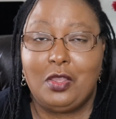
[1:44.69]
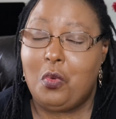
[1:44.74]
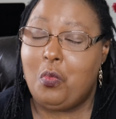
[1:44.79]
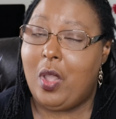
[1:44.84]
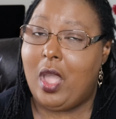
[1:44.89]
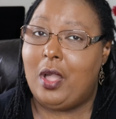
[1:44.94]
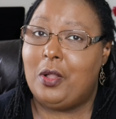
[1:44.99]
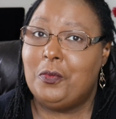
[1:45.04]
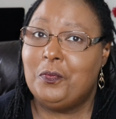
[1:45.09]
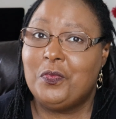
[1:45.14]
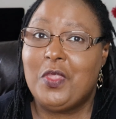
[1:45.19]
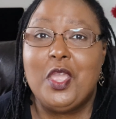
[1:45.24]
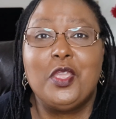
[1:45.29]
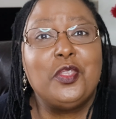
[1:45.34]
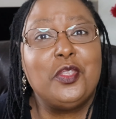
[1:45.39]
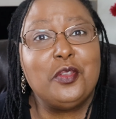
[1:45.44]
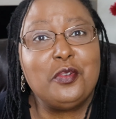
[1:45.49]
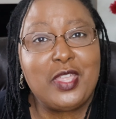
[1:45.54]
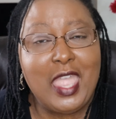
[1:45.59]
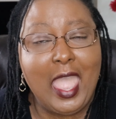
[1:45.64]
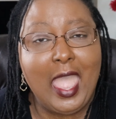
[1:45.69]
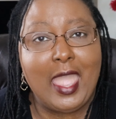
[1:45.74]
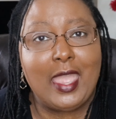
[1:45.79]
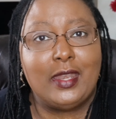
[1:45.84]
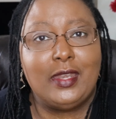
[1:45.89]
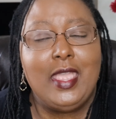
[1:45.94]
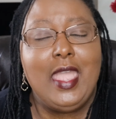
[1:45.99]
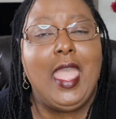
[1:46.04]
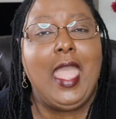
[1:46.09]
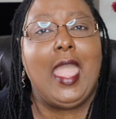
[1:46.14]
Well, you
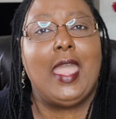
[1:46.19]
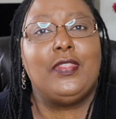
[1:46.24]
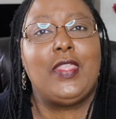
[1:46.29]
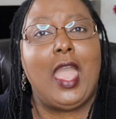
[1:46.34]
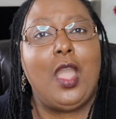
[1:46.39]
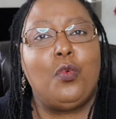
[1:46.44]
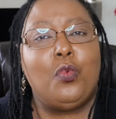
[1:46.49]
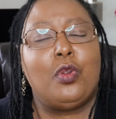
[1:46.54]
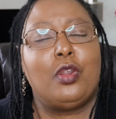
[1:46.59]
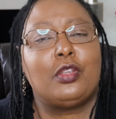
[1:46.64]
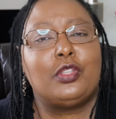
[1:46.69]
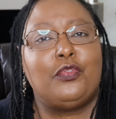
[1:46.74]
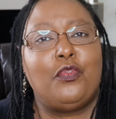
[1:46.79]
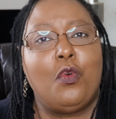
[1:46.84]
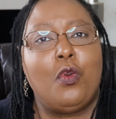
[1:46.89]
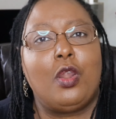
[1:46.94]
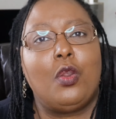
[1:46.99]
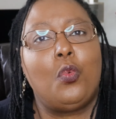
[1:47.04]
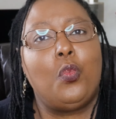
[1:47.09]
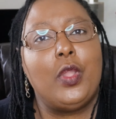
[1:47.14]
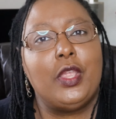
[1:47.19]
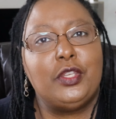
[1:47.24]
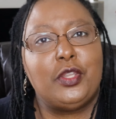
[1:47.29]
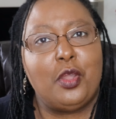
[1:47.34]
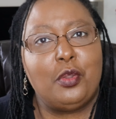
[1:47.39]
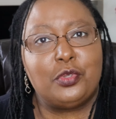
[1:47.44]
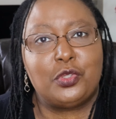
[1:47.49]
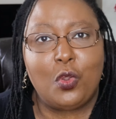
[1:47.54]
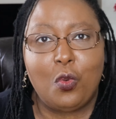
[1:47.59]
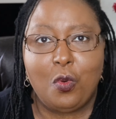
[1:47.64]
can, and that works for
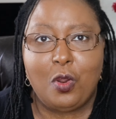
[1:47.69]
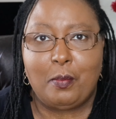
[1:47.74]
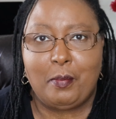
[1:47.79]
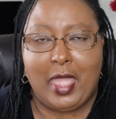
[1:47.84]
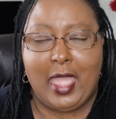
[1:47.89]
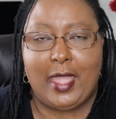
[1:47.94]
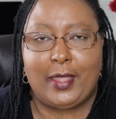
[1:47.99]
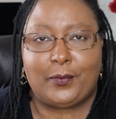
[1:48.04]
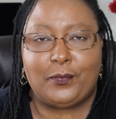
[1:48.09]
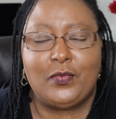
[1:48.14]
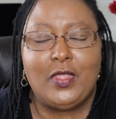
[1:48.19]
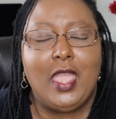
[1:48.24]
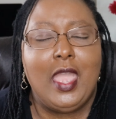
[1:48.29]
Windows or Mac.